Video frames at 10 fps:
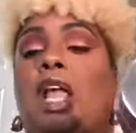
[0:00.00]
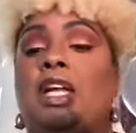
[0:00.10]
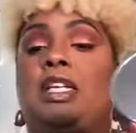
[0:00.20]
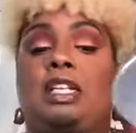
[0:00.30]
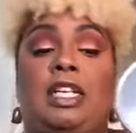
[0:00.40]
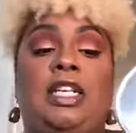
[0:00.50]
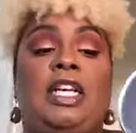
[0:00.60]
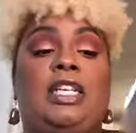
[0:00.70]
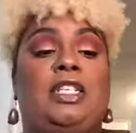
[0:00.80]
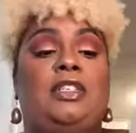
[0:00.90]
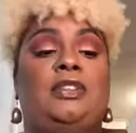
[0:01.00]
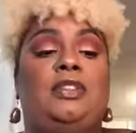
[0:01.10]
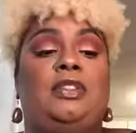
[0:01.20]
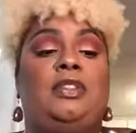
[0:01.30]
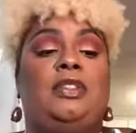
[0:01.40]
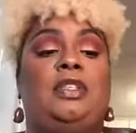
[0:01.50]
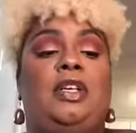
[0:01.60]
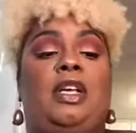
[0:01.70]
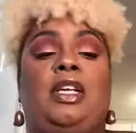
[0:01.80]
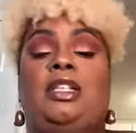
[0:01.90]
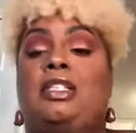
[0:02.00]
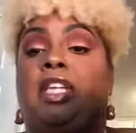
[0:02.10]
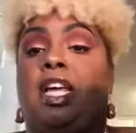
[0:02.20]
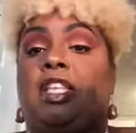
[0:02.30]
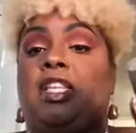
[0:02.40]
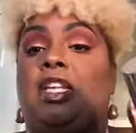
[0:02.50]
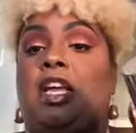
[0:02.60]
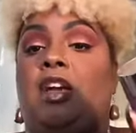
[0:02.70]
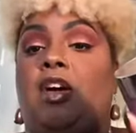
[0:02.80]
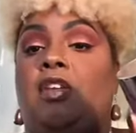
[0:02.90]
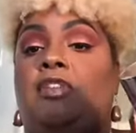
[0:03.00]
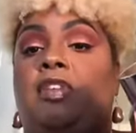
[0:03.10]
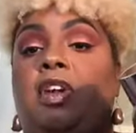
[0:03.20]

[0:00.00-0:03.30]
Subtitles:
Clinique Take the Day Off.